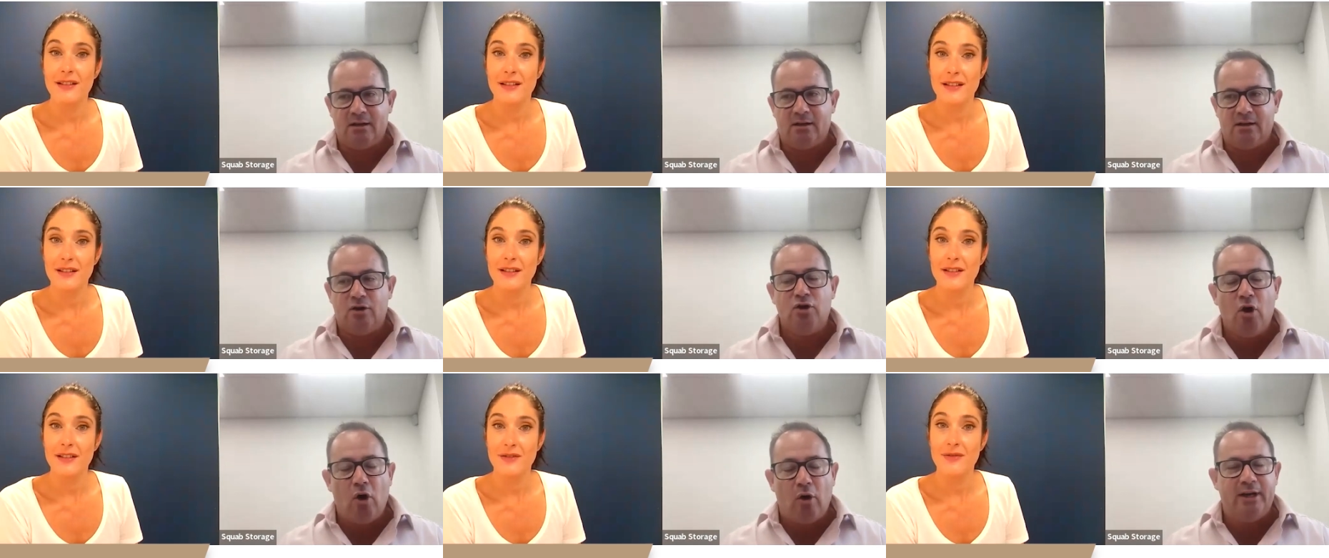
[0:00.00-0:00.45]

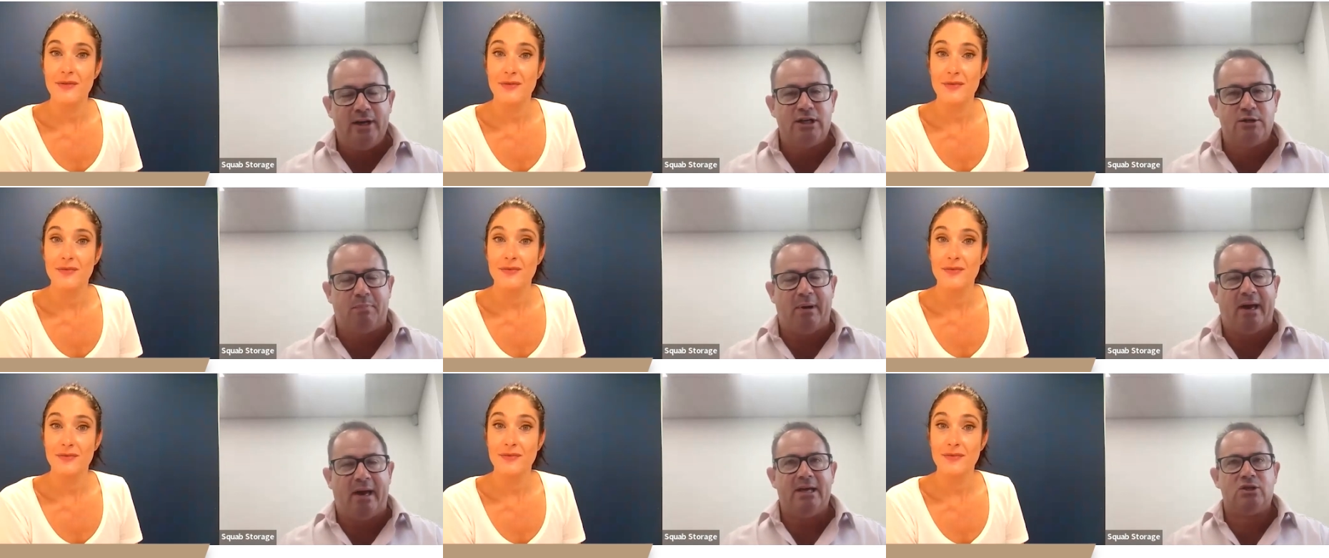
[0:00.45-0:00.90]

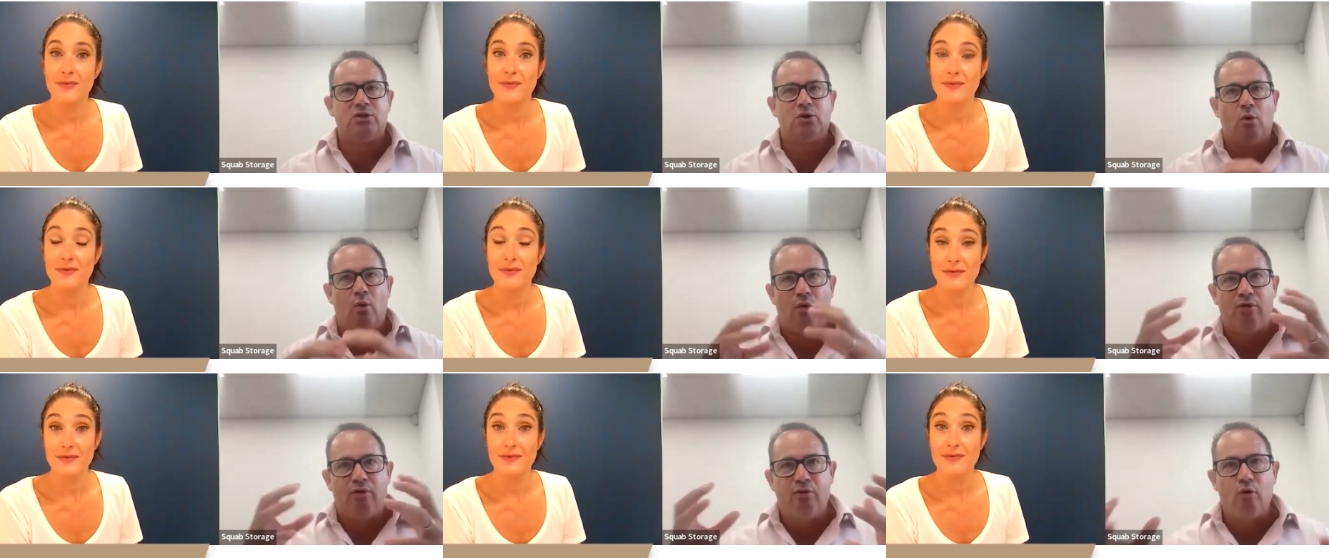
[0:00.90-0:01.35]
Speaker 1: knowledge base
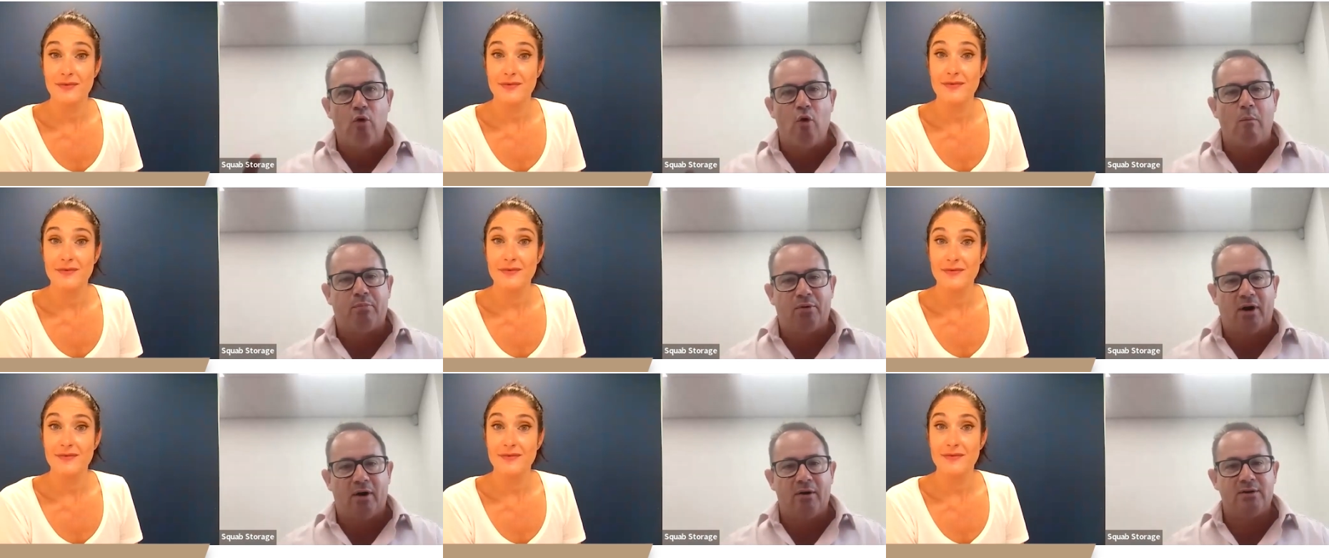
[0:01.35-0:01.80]
or thought
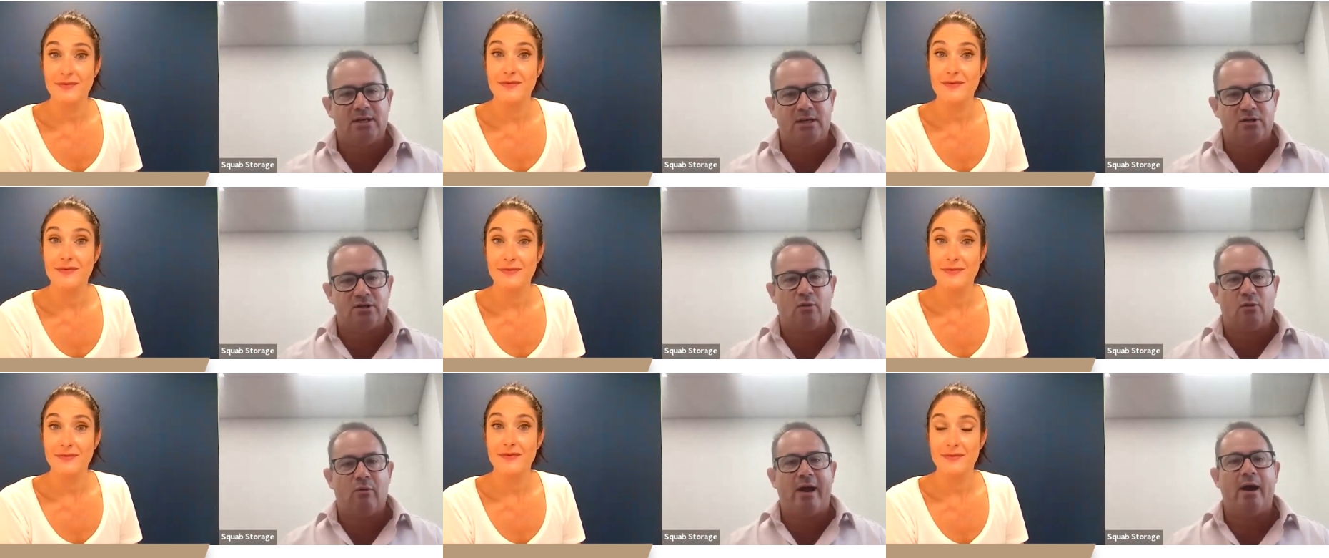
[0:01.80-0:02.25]

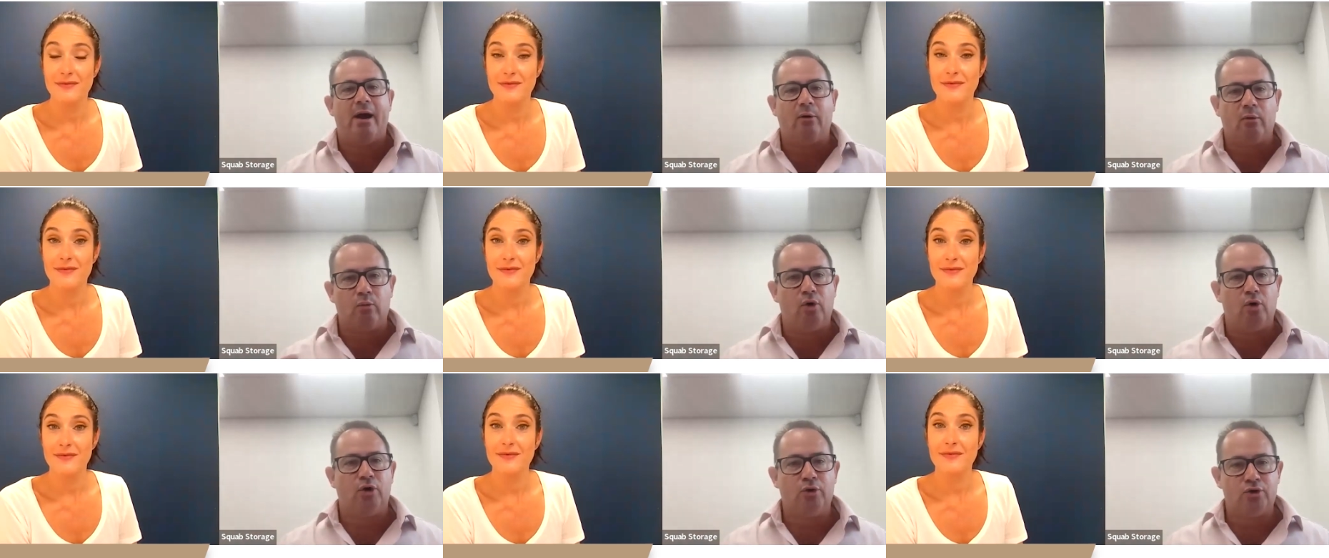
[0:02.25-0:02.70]
process around
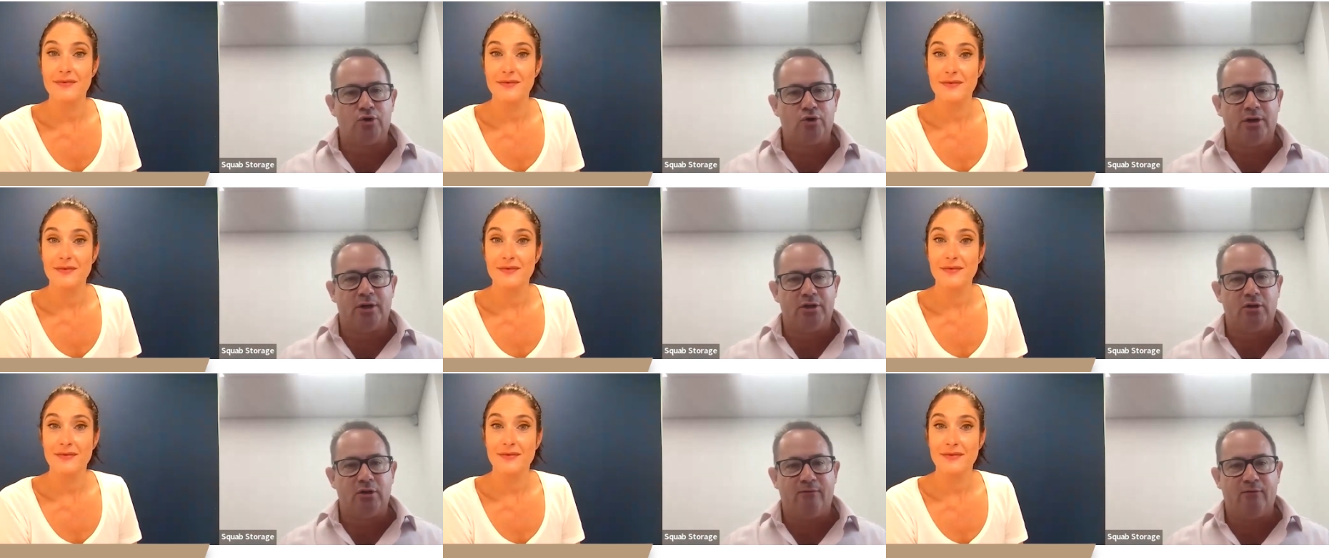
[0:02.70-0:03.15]
what you're trying
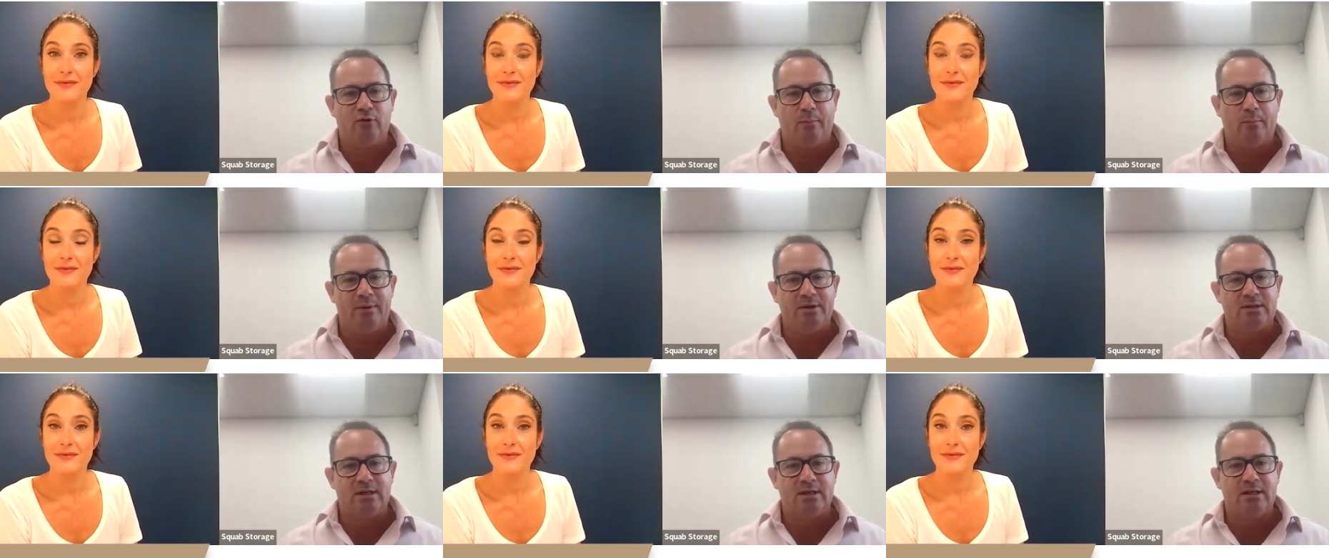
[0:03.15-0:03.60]
to do for your
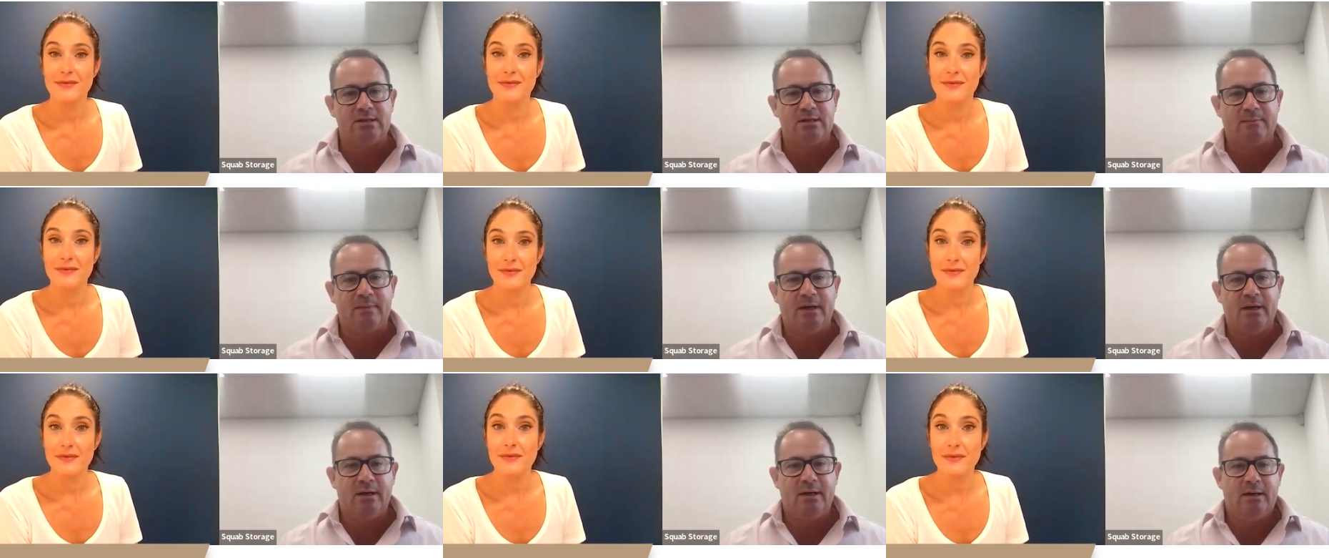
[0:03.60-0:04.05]
business.
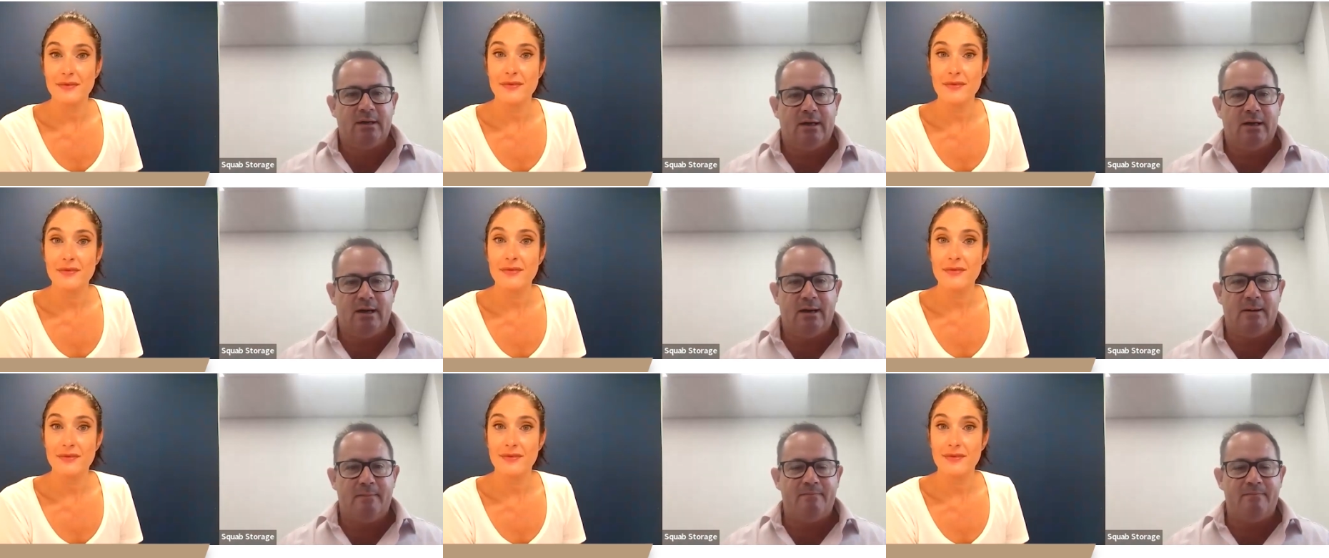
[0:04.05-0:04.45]
Mm-hmm.